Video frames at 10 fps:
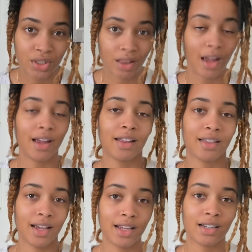the light at
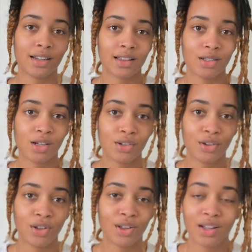the end of the
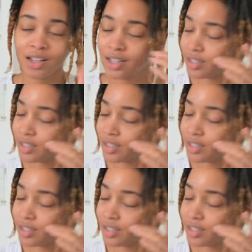tunnel.